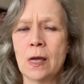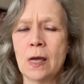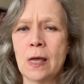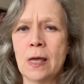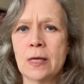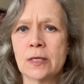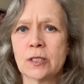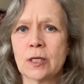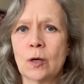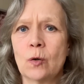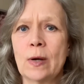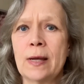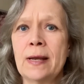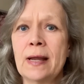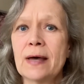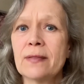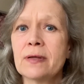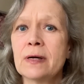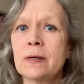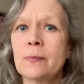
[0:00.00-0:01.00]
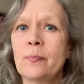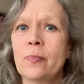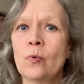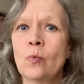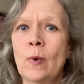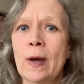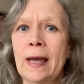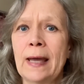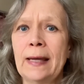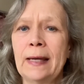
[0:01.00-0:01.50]
So another
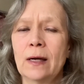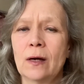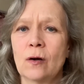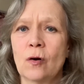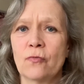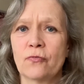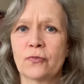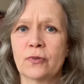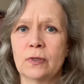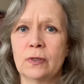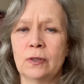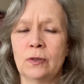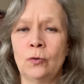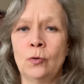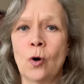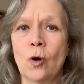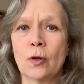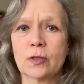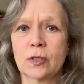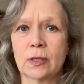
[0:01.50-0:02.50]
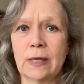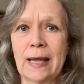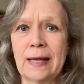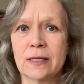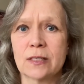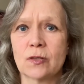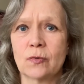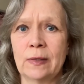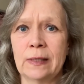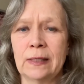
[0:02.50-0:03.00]
way of not
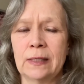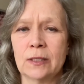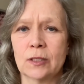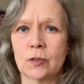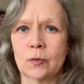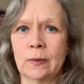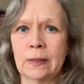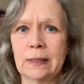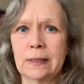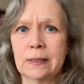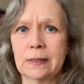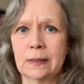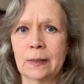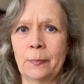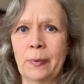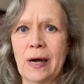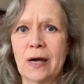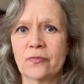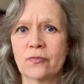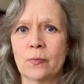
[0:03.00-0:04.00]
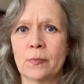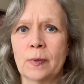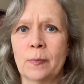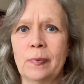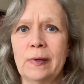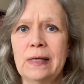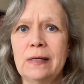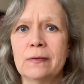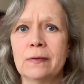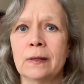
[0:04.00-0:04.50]
entering into it, apart from the
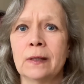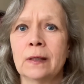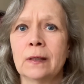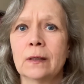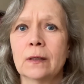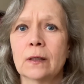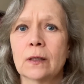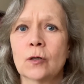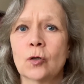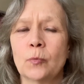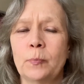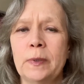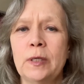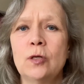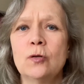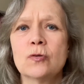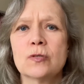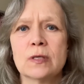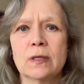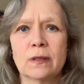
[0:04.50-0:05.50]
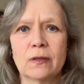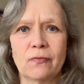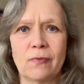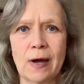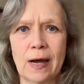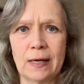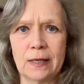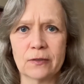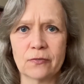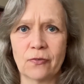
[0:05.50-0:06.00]
breathing, could be using the
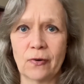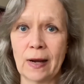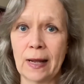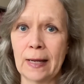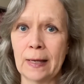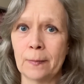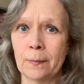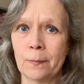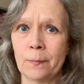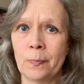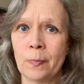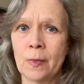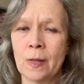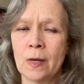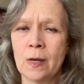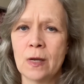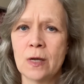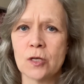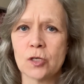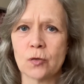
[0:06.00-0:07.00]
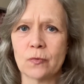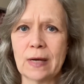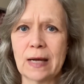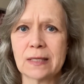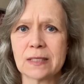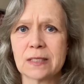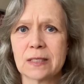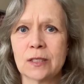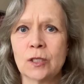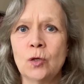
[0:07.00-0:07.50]
violet flame. So
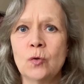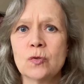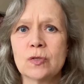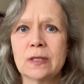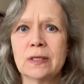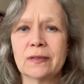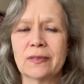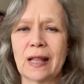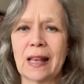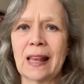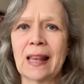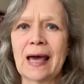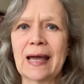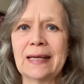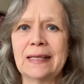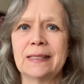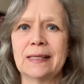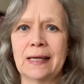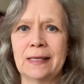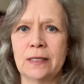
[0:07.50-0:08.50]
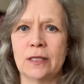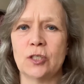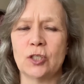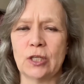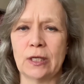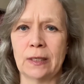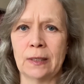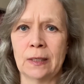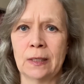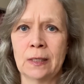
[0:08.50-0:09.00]
that's using the light
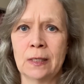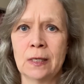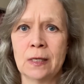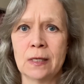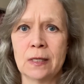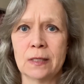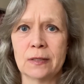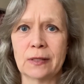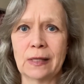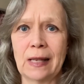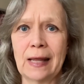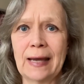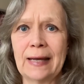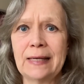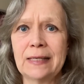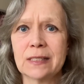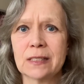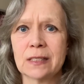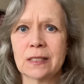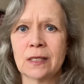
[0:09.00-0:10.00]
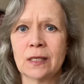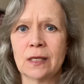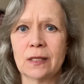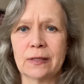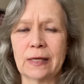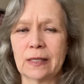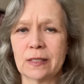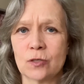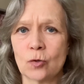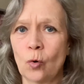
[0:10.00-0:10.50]
energy. The light
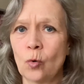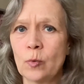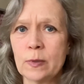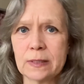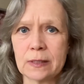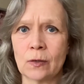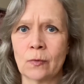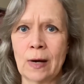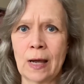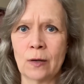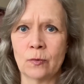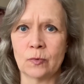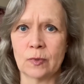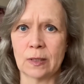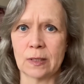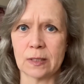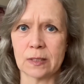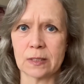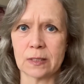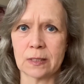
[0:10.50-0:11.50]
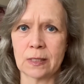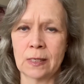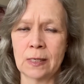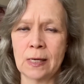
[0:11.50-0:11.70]
that's always around us.